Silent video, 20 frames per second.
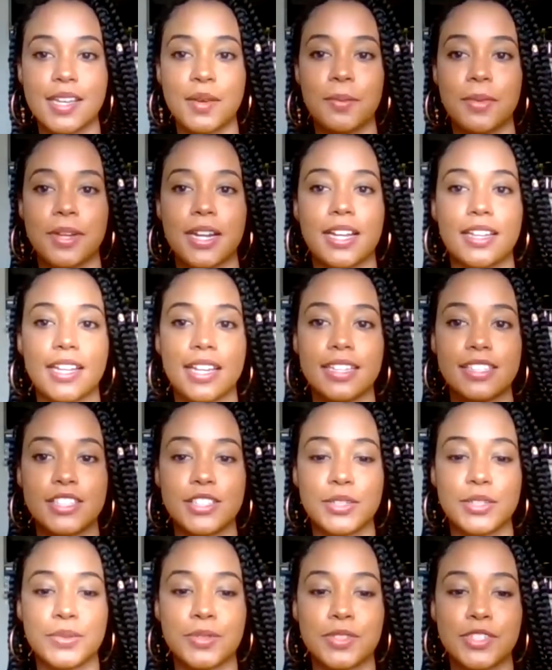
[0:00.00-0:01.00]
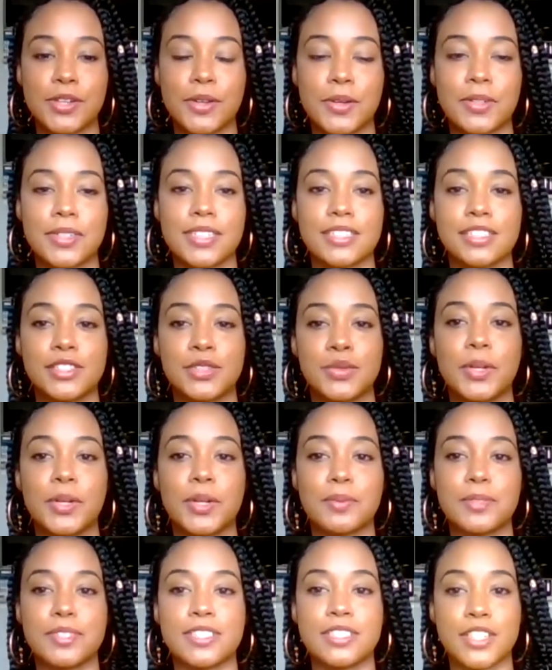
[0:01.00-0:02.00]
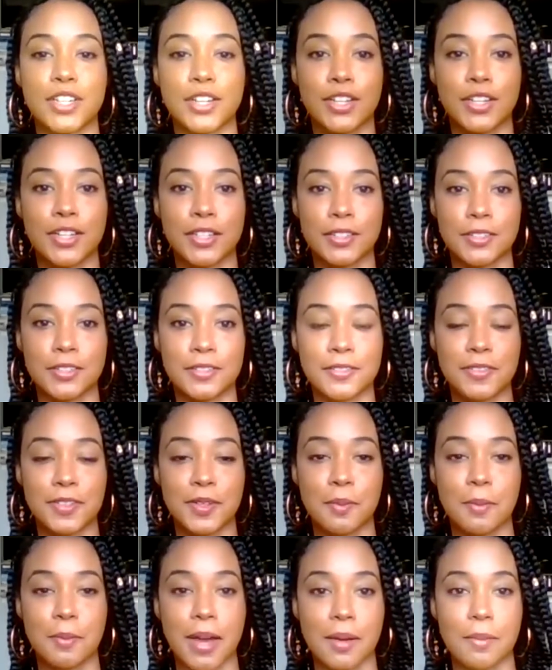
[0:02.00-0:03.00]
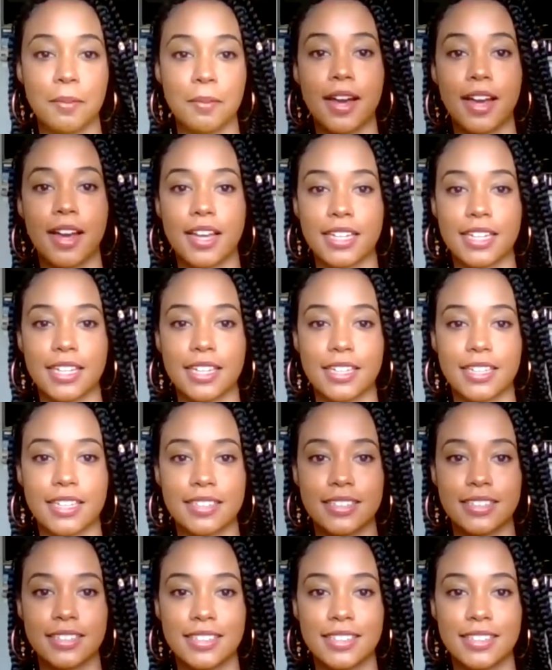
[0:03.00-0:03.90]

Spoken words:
but I like to use yoga to observe my body.